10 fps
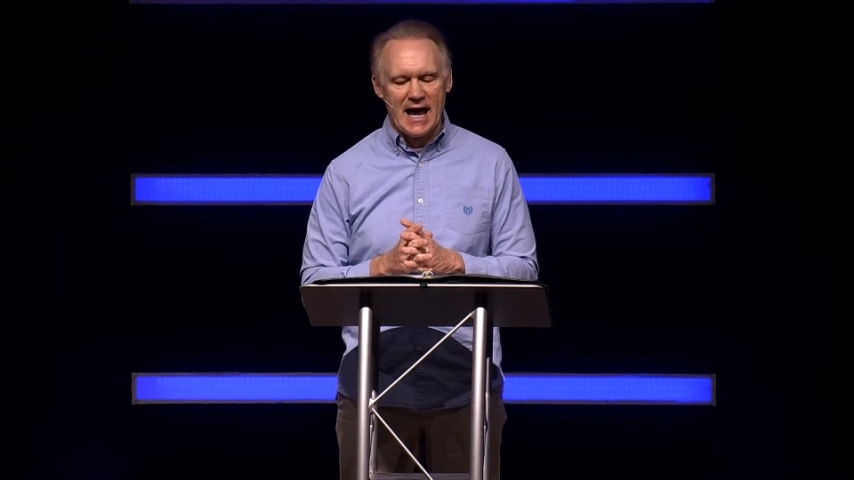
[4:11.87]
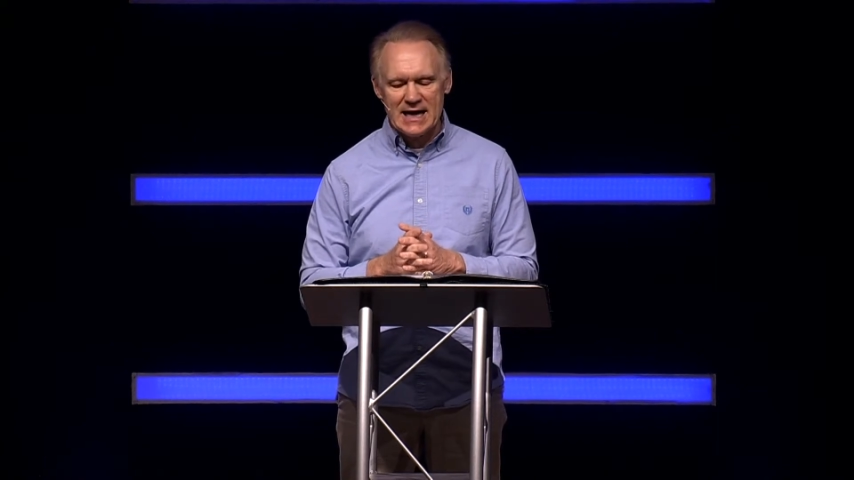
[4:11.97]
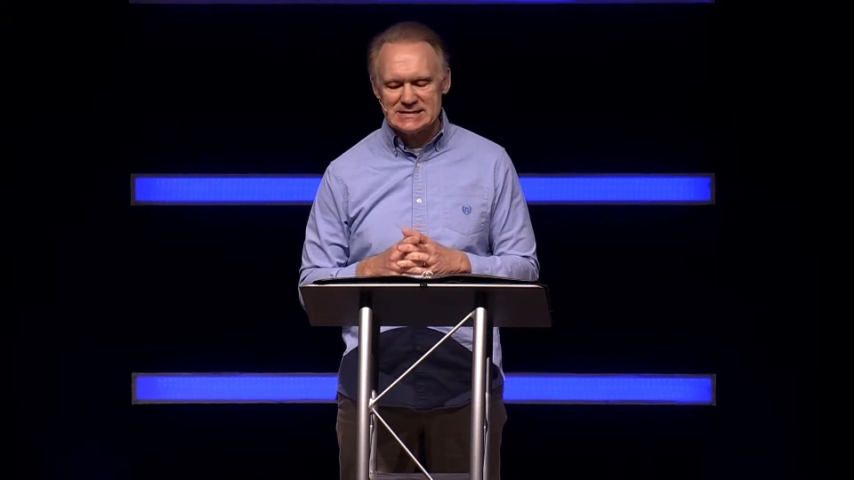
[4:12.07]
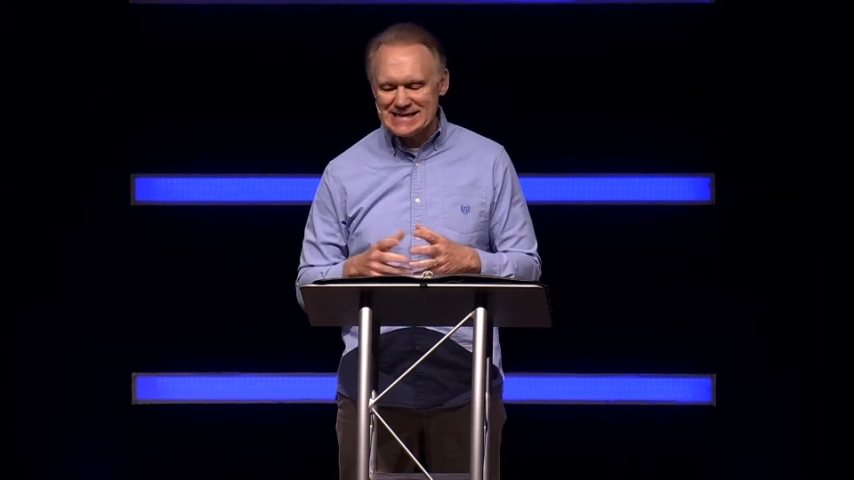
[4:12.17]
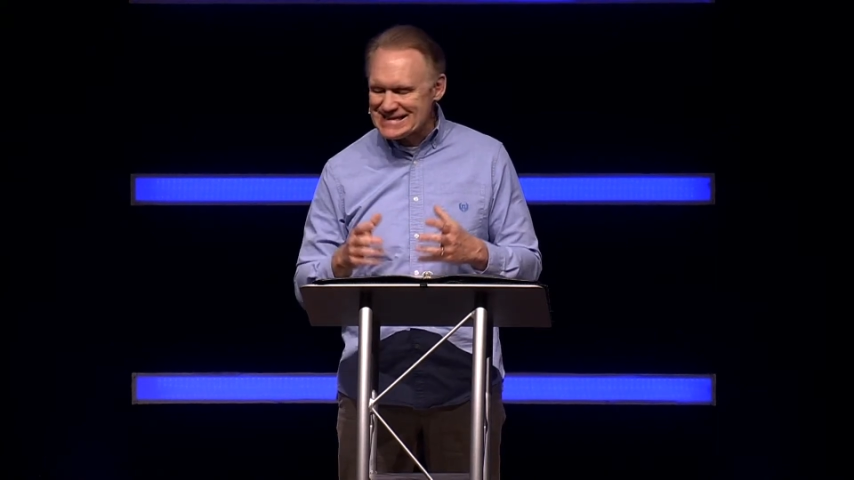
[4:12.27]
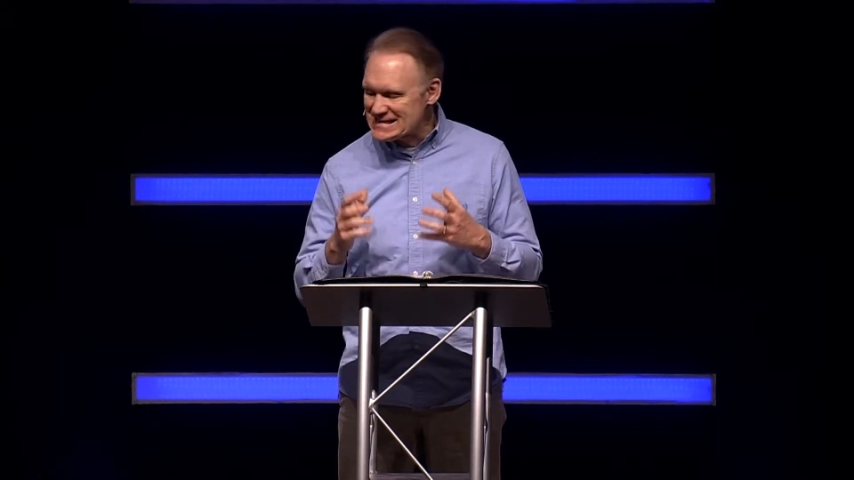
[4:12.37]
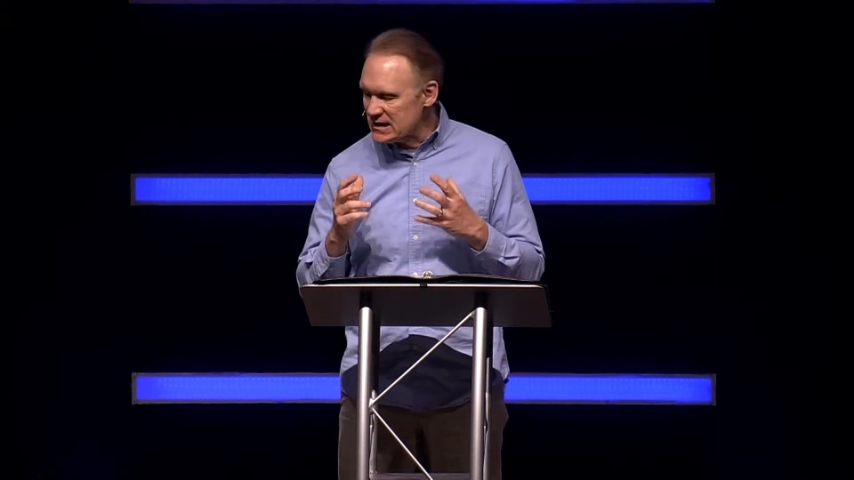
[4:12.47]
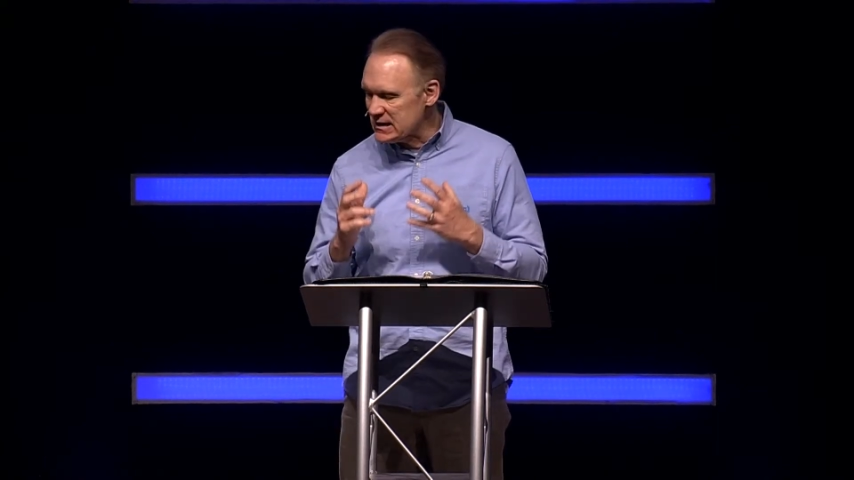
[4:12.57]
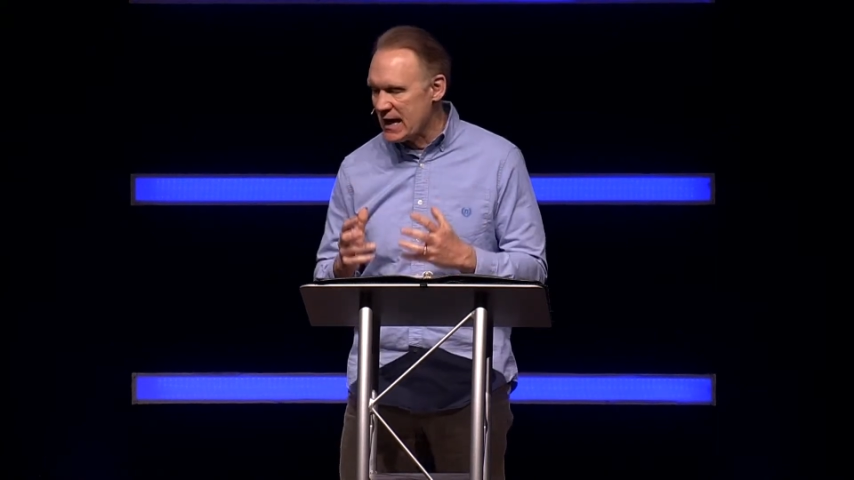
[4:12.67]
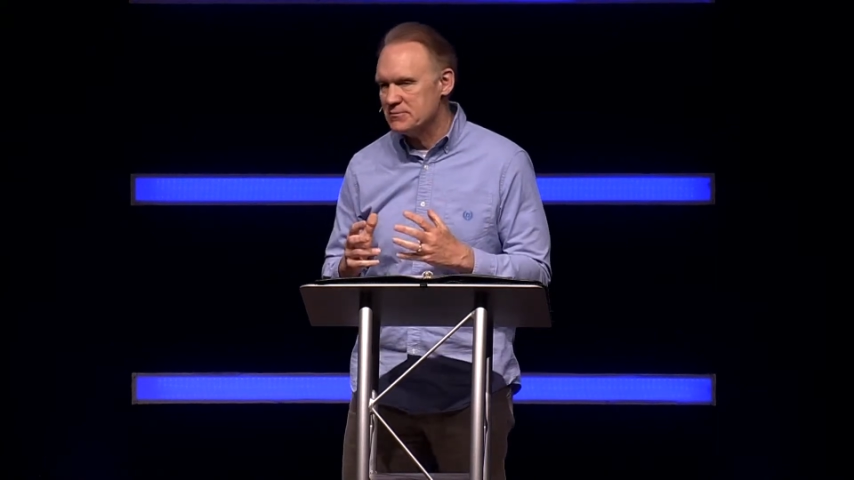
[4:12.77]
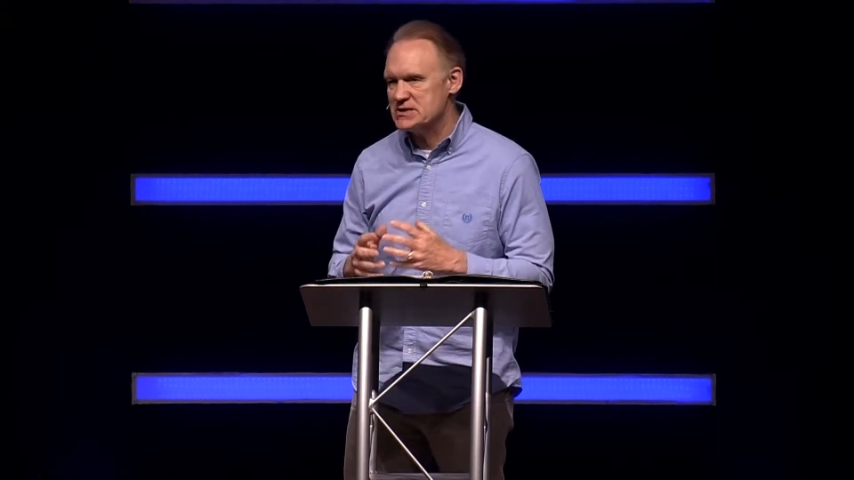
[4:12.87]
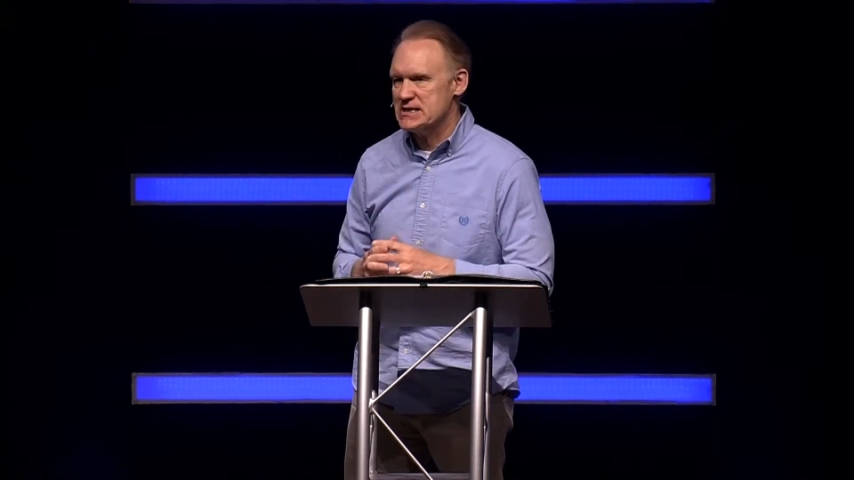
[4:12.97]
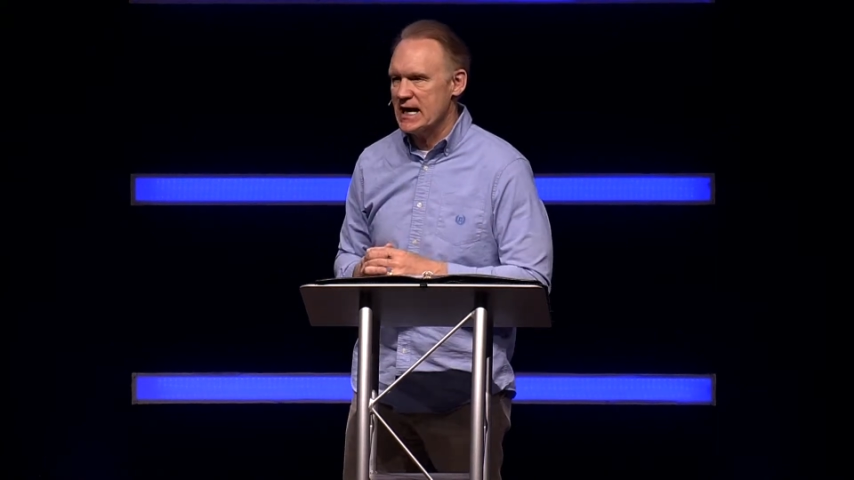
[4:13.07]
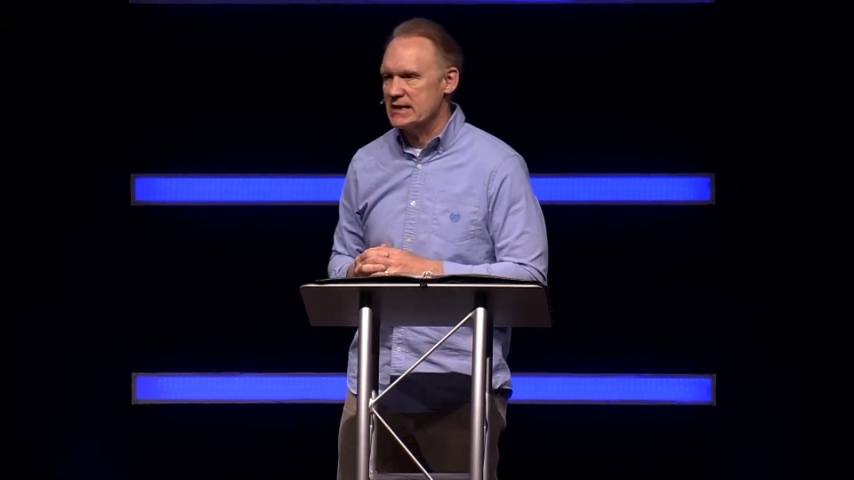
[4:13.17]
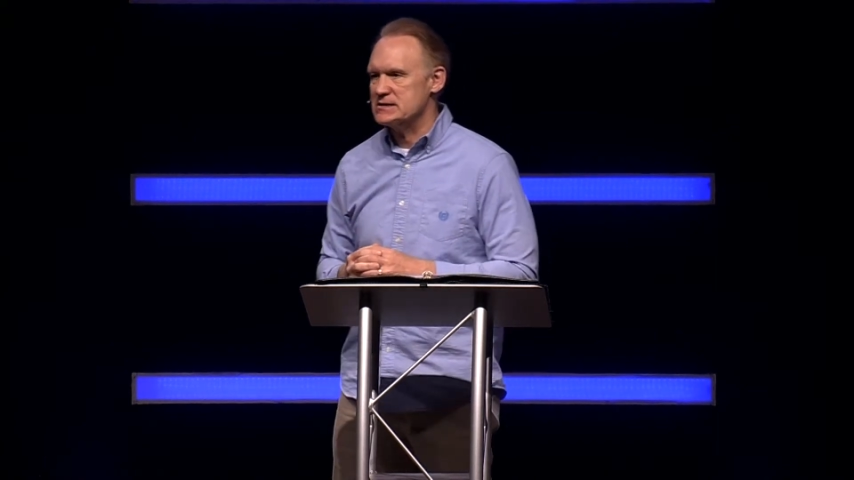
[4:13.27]
as these
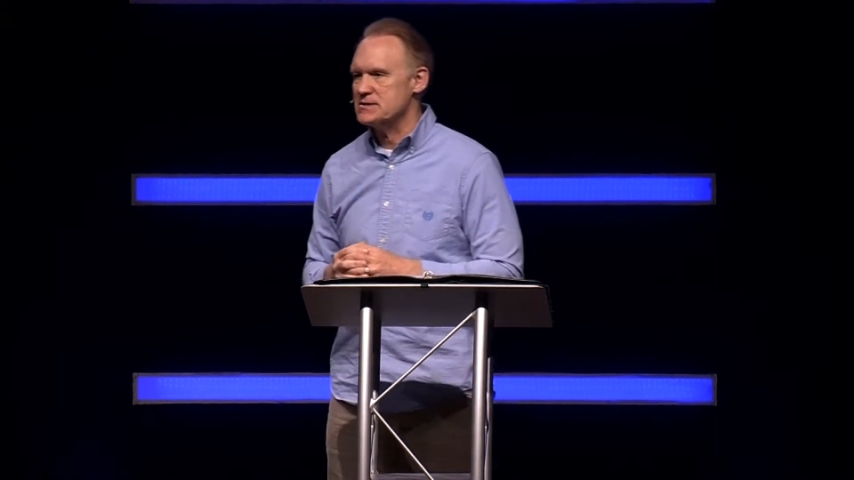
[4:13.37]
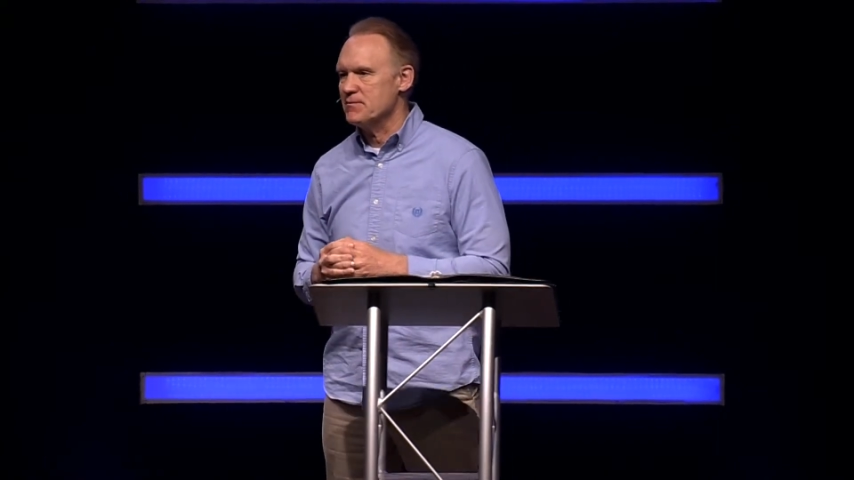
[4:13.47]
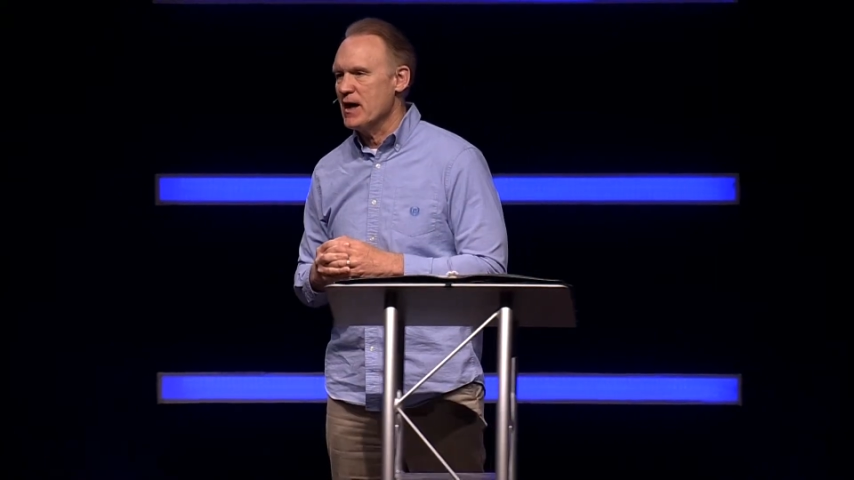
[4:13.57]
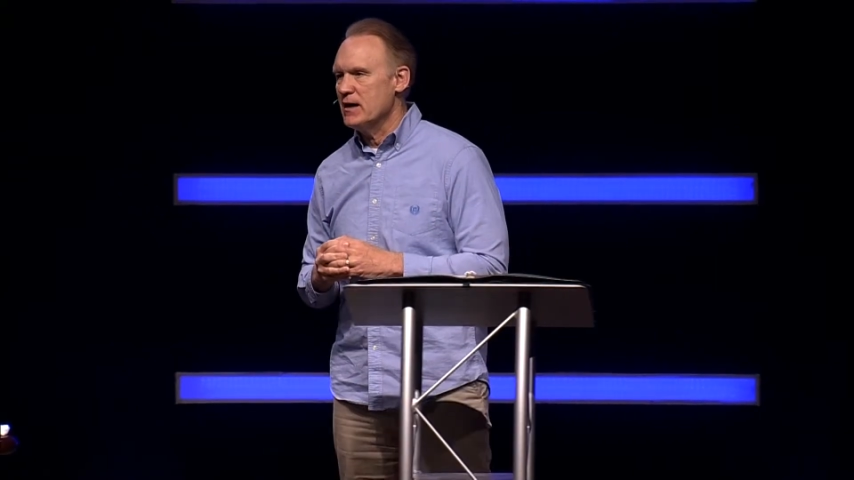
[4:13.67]
lampstands.